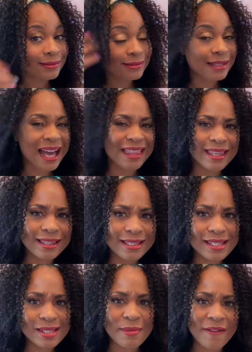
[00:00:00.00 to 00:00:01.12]
I think
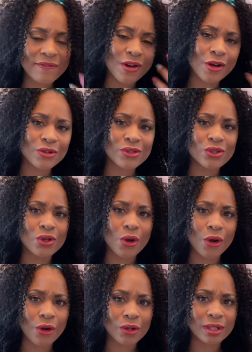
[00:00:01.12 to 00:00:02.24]
this is my first
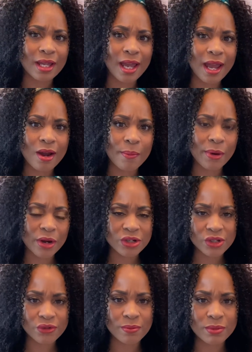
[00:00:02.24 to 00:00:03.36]
curly hair
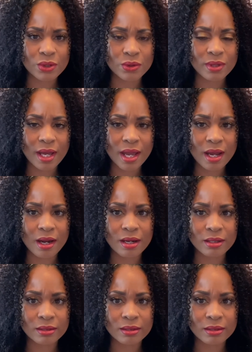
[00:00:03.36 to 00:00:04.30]
purchase from Nadula Hair.